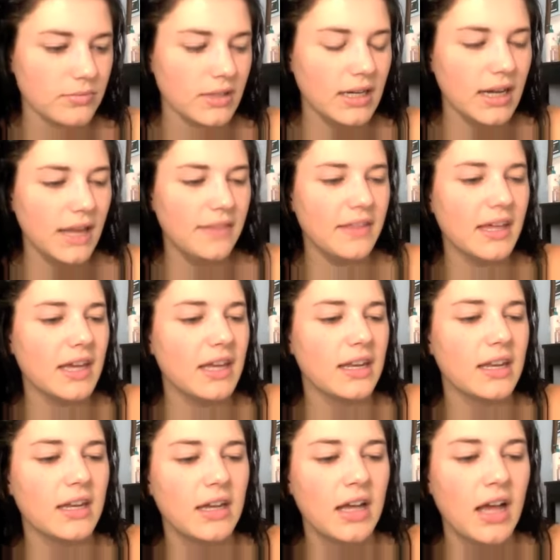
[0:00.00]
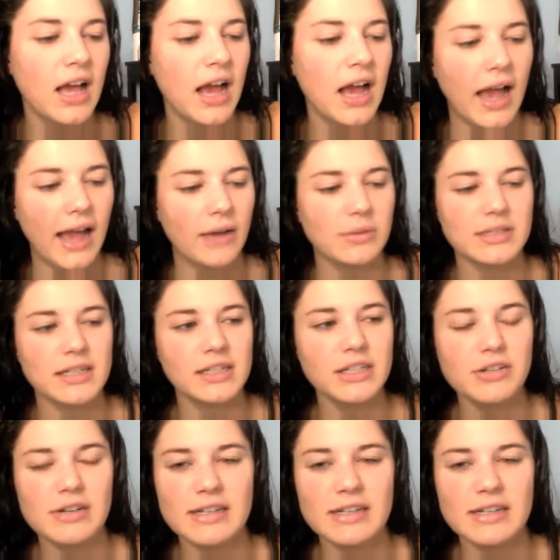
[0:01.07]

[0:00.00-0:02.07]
and then I was telling you guys